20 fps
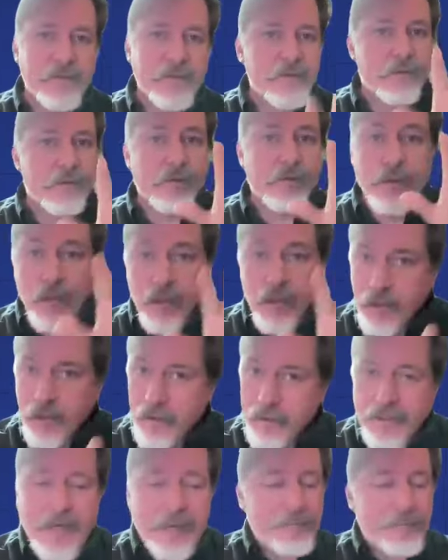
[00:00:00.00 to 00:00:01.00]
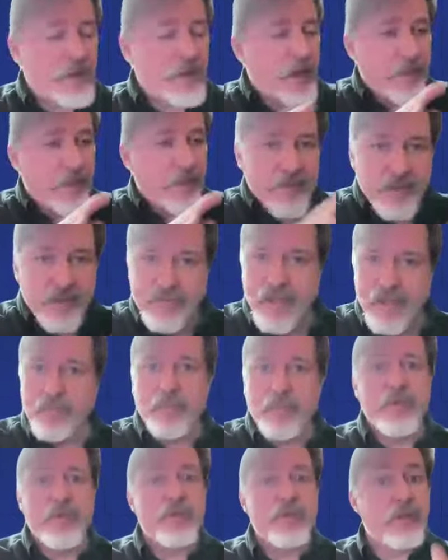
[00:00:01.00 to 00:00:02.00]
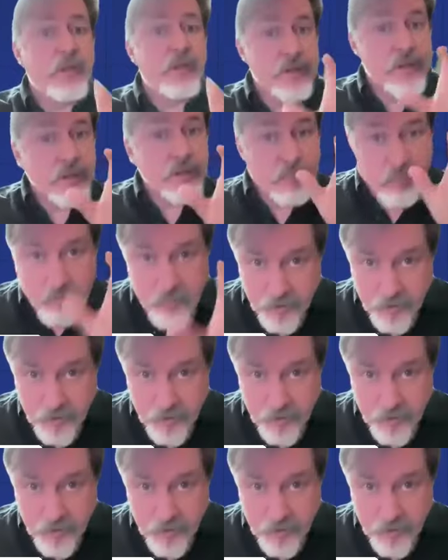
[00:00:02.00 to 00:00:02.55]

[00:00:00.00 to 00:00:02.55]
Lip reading: These are laptops, developer machines,